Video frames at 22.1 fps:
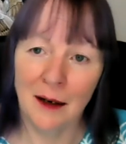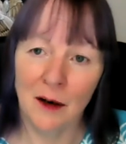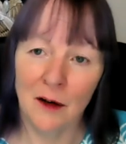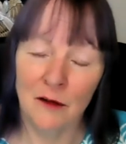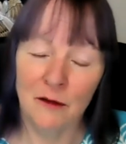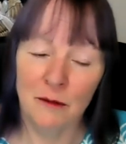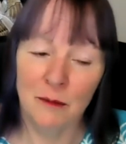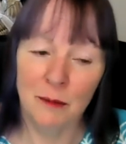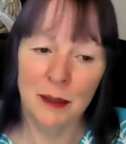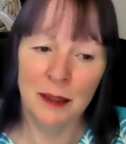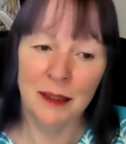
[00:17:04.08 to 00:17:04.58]
of
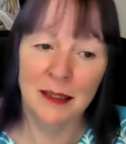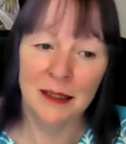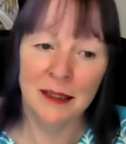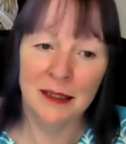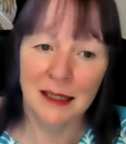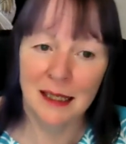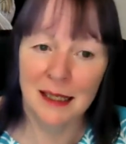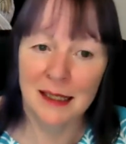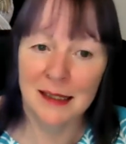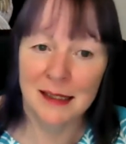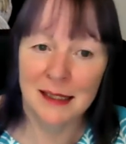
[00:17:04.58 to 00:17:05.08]
birth
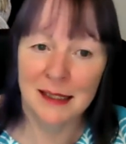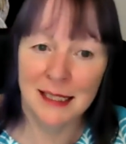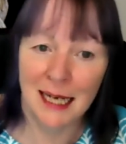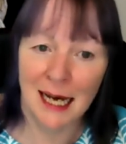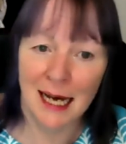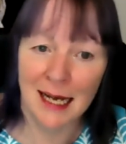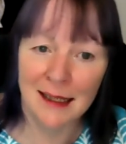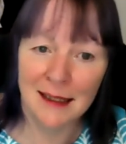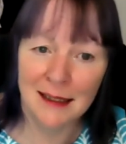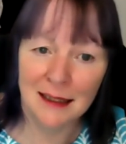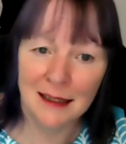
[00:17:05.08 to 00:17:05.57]
and
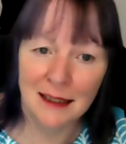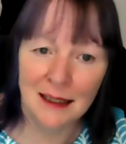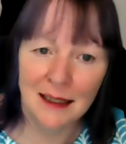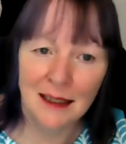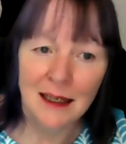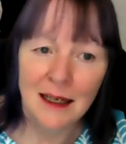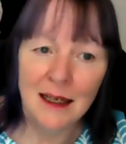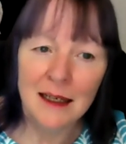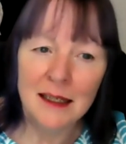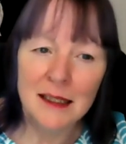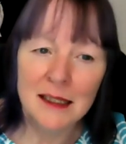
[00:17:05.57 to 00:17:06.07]
death.
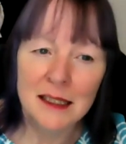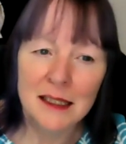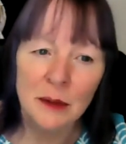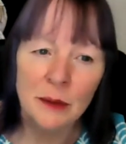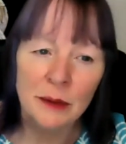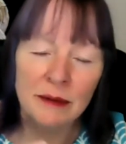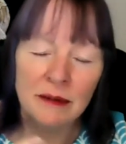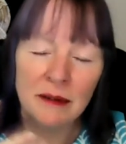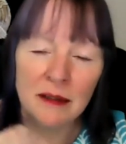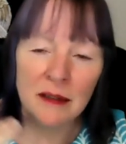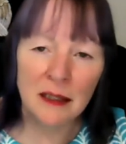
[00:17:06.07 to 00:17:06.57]
So
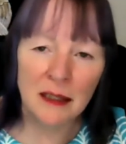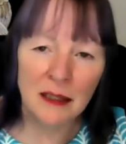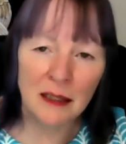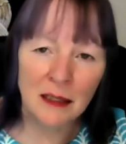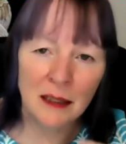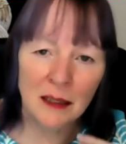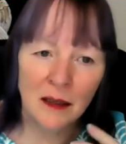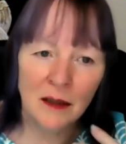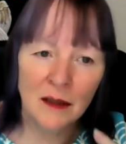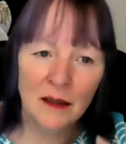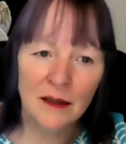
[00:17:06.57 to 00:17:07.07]
we've got a
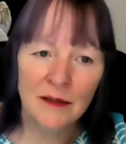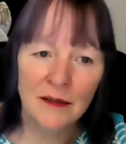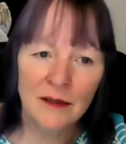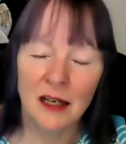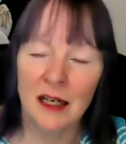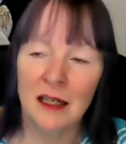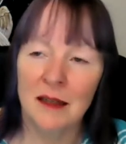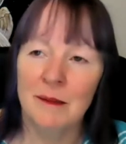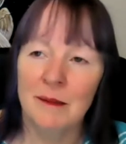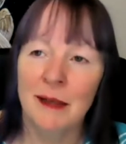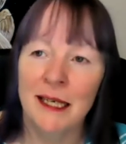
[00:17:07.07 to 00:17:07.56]
lot of
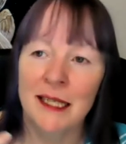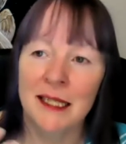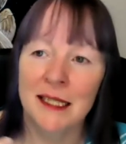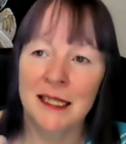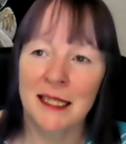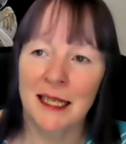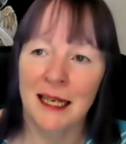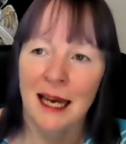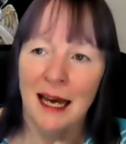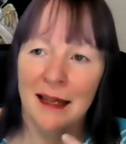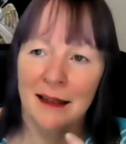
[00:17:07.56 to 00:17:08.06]
coming
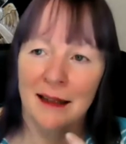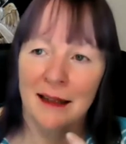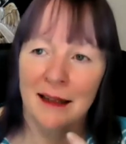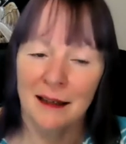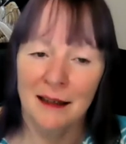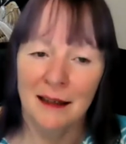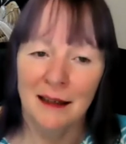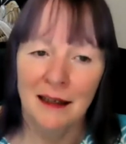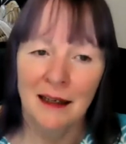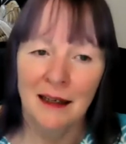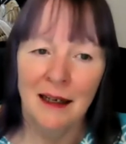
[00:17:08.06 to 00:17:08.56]
together.
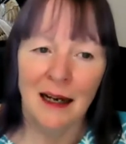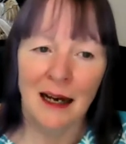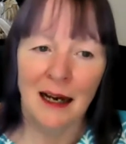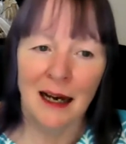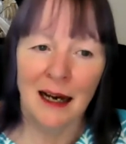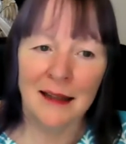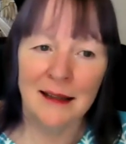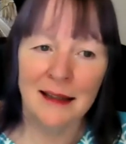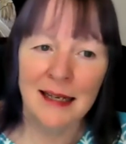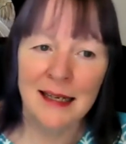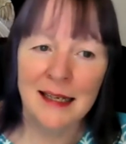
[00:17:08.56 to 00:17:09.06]

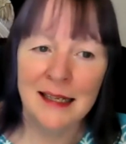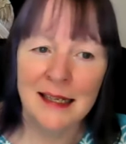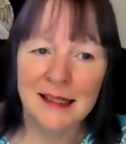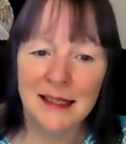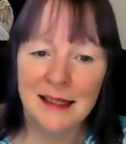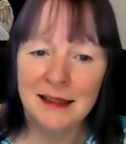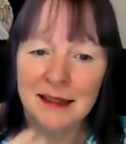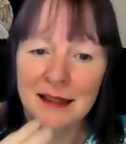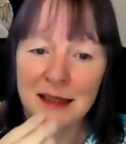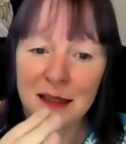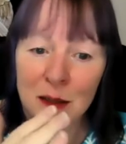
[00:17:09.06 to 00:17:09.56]
And then it's
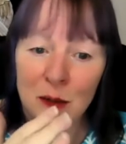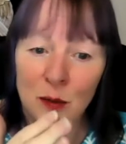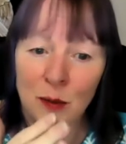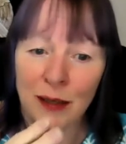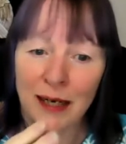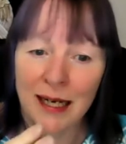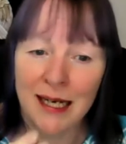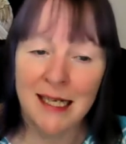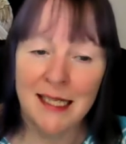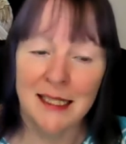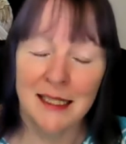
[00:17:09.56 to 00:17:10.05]
in
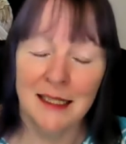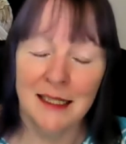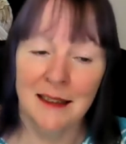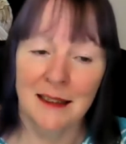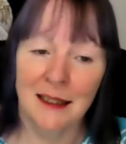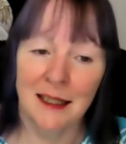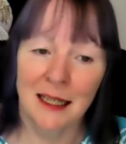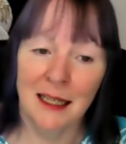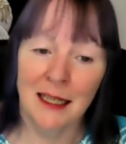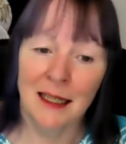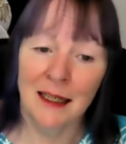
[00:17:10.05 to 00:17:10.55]
square to
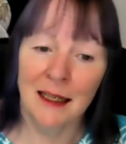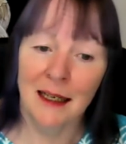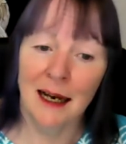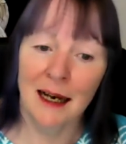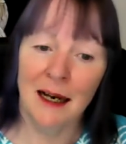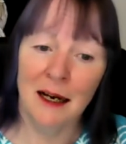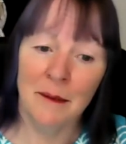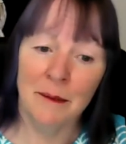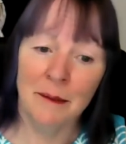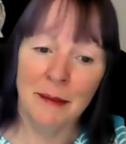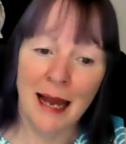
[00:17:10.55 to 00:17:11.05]
the
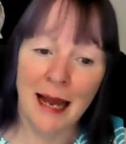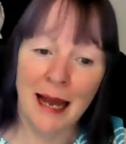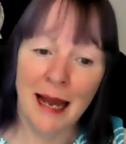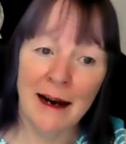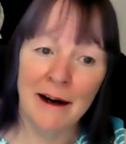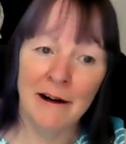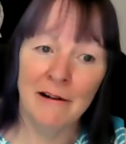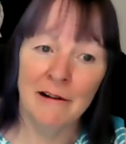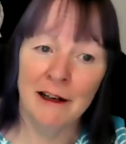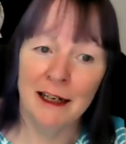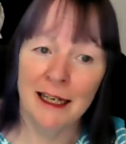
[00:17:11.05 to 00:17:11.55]

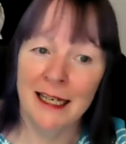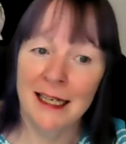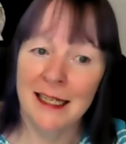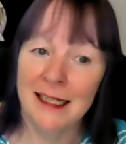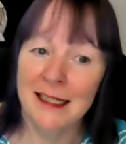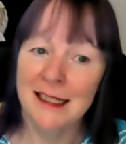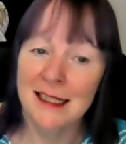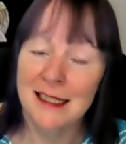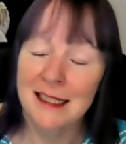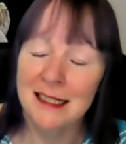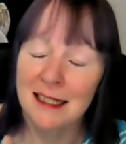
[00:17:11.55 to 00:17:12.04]

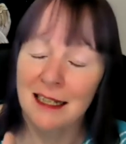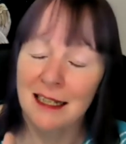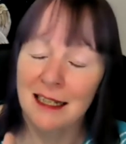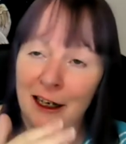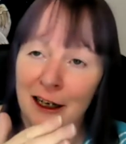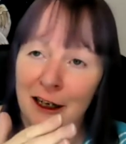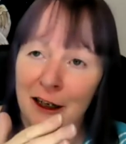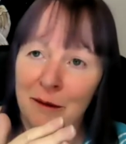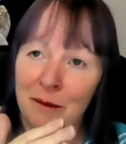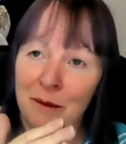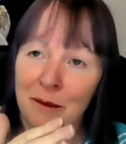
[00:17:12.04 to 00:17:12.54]
Aries
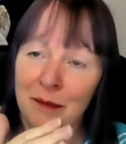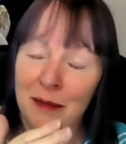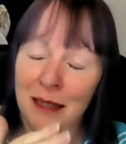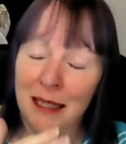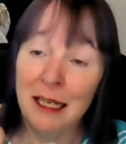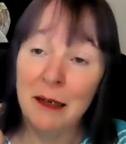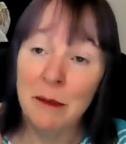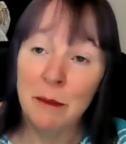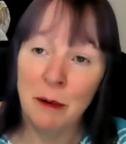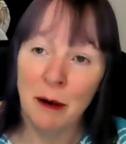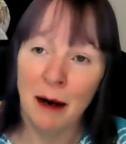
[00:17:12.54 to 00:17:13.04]

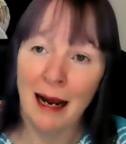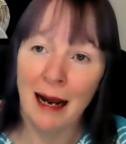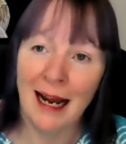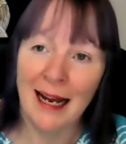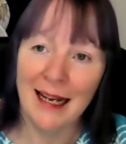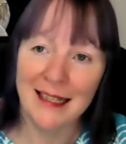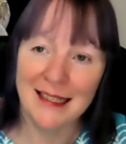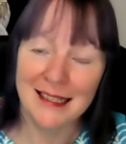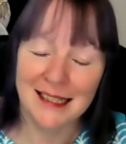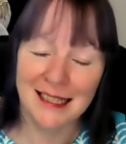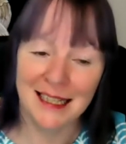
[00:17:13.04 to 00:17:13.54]
Libra
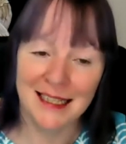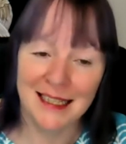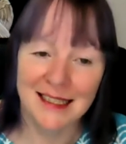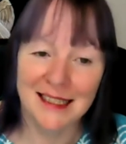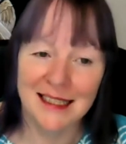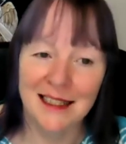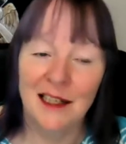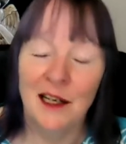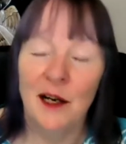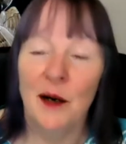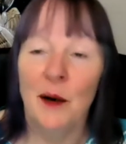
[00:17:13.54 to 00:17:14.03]

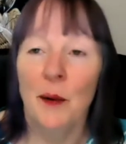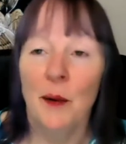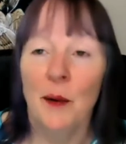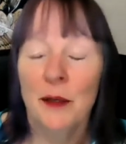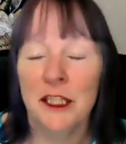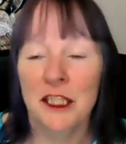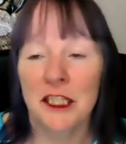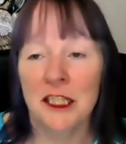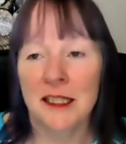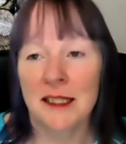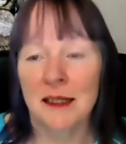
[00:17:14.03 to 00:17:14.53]
axis,
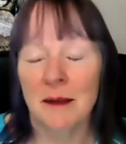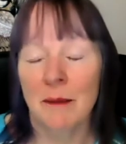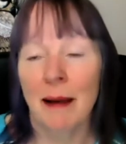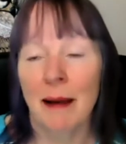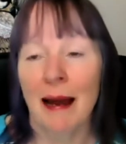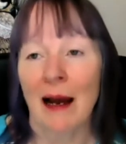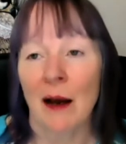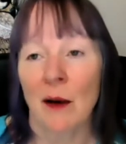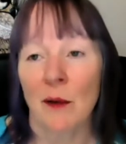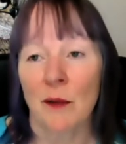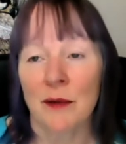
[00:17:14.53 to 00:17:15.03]
which is
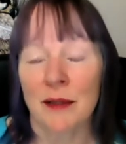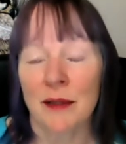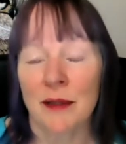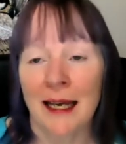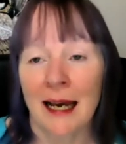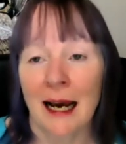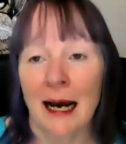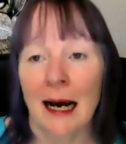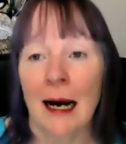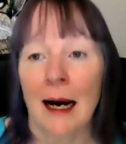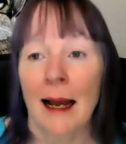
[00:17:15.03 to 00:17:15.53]
about
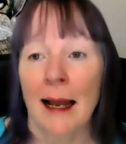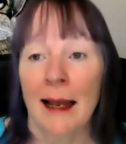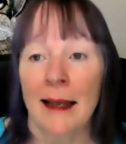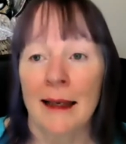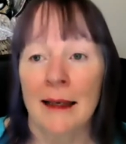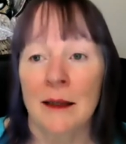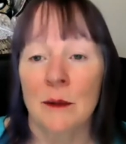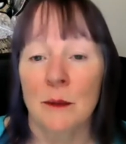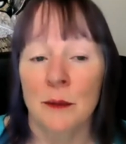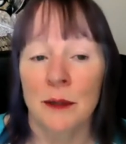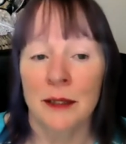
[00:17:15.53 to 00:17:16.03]
the I
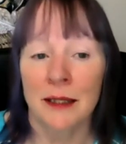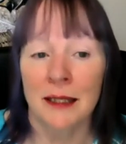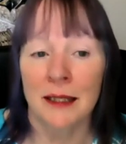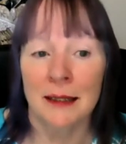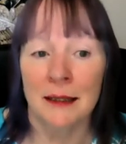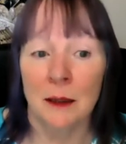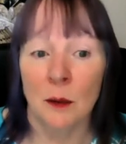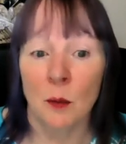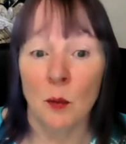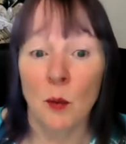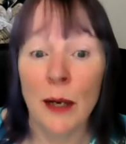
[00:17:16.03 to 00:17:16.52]

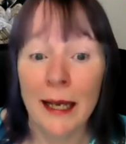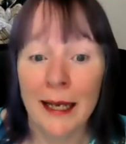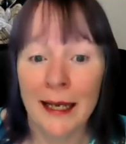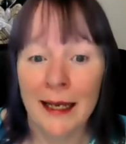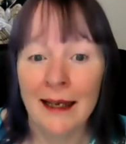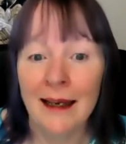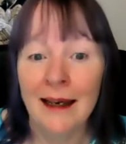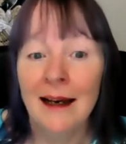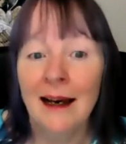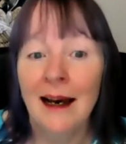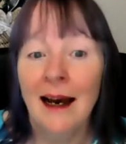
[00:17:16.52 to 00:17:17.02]
within the
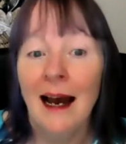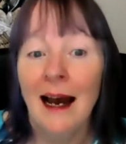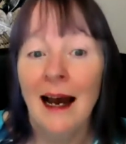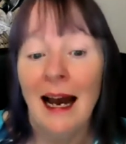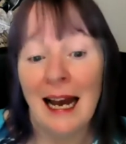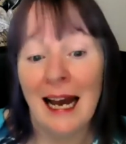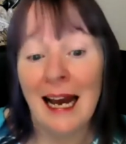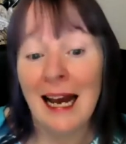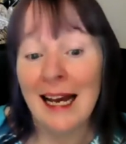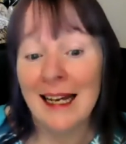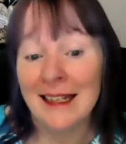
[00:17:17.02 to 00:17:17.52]
we.
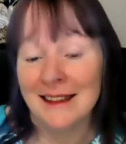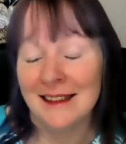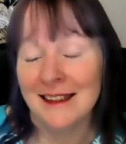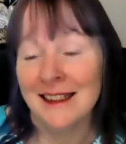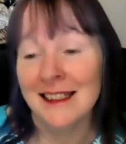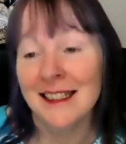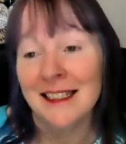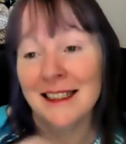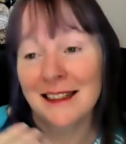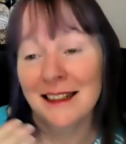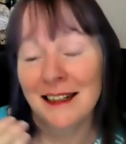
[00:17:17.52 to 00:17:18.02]
And